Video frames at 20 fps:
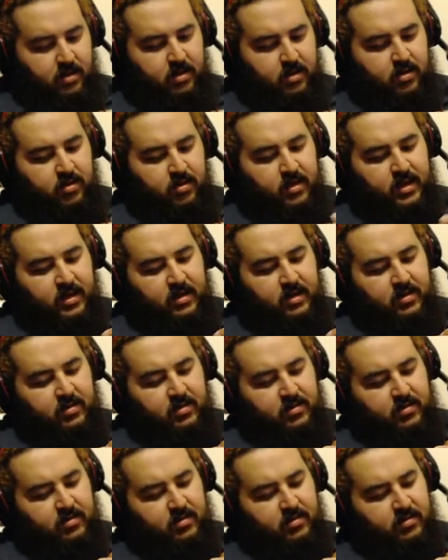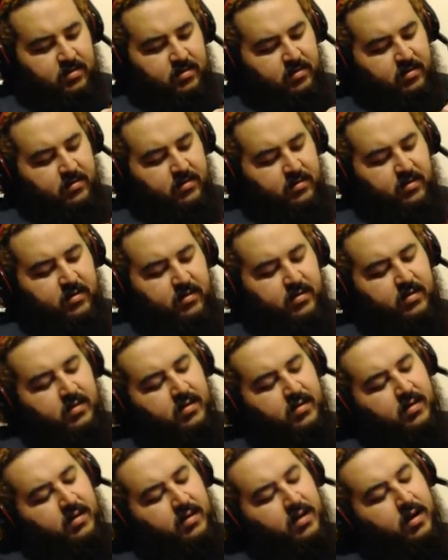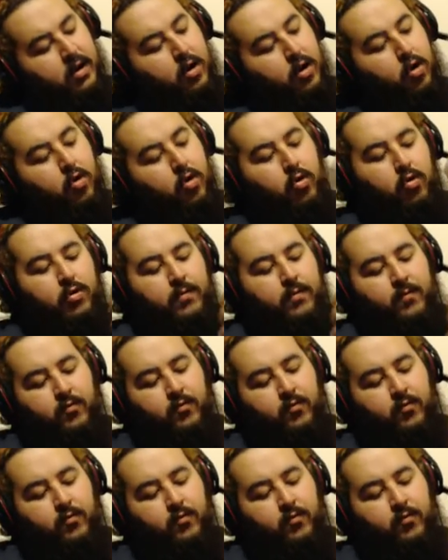You get a code.